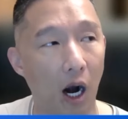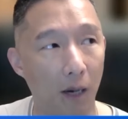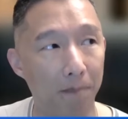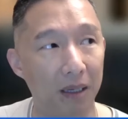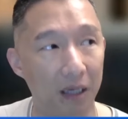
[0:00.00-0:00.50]

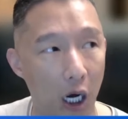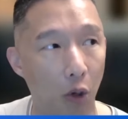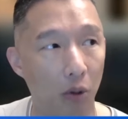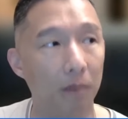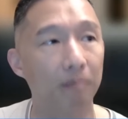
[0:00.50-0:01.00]

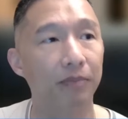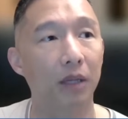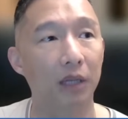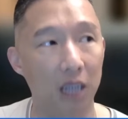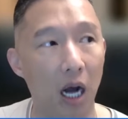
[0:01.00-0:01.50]
below
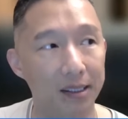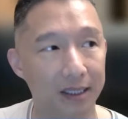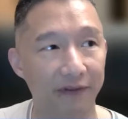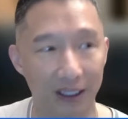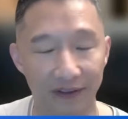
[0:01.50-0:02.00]
the cost
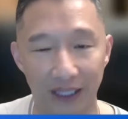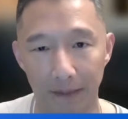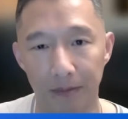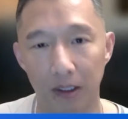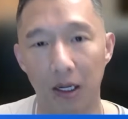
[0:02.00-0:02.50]
of living.
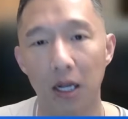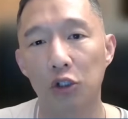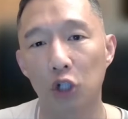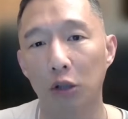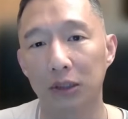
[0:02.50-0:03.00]

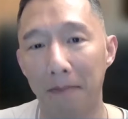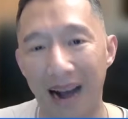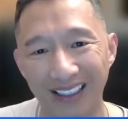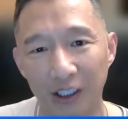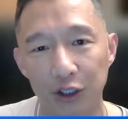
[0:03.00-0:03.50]
So the
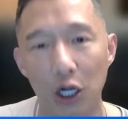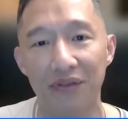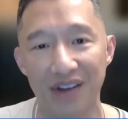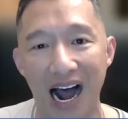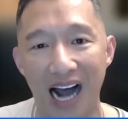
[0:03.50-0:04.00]
miners are
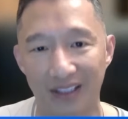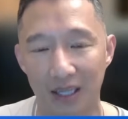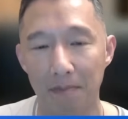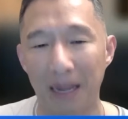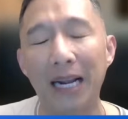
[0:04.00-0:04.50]
not
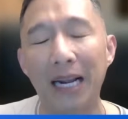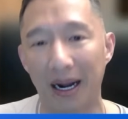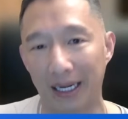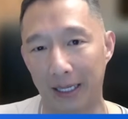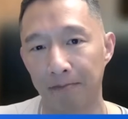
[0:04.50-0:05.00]
making
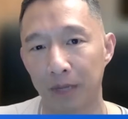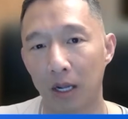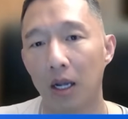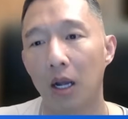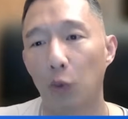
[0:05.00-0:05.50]
money
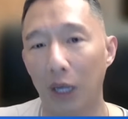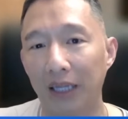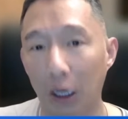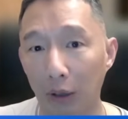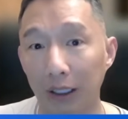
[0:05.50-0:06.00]
with the
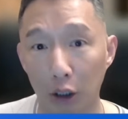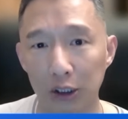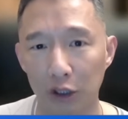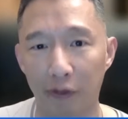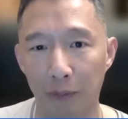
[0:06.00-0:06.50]
current gold and
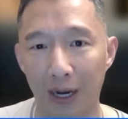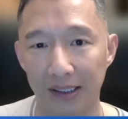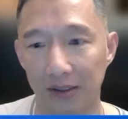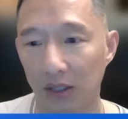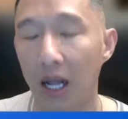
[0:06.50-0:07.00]
silver
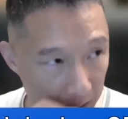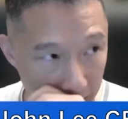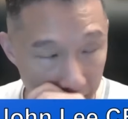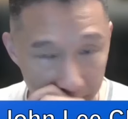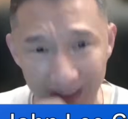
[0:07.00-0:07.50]
prices.
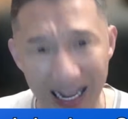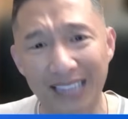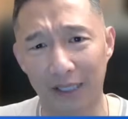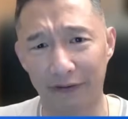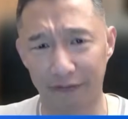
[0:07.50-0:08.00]
The likes
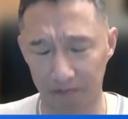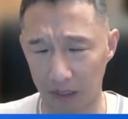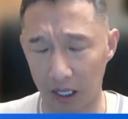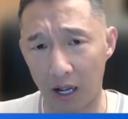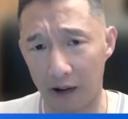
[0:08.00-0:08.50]
of
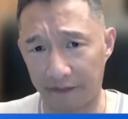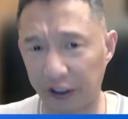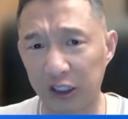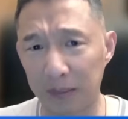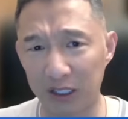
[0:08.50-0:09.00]

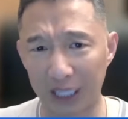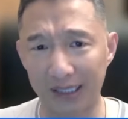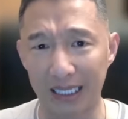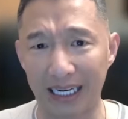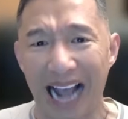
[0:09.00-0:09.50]
First
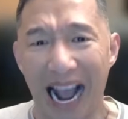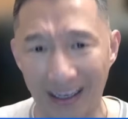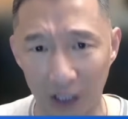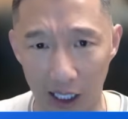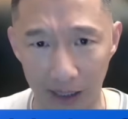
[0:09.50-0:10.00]
Majestic,
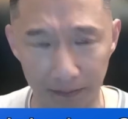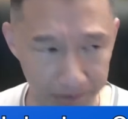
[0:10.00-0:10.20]
Hecla,